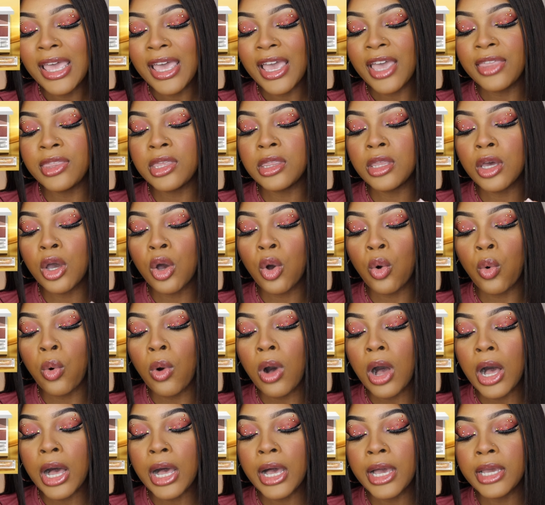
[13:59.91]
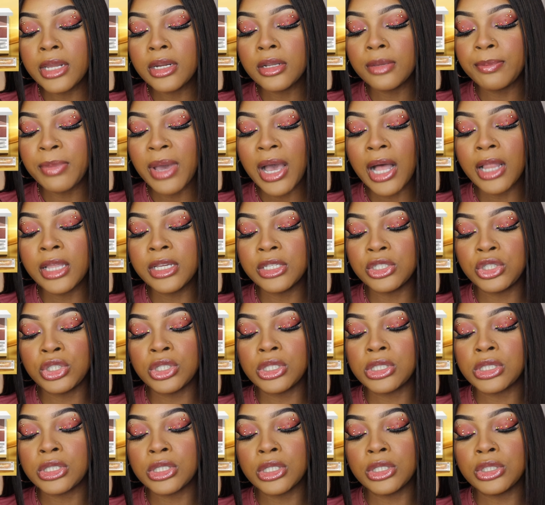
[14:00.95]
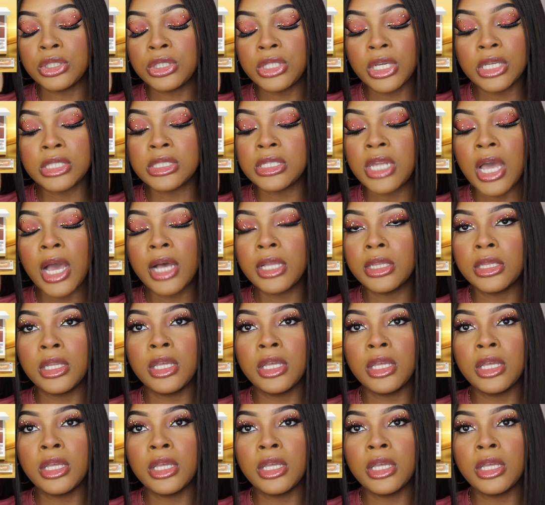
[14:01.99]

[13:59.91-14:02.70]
And then the quad palette just does not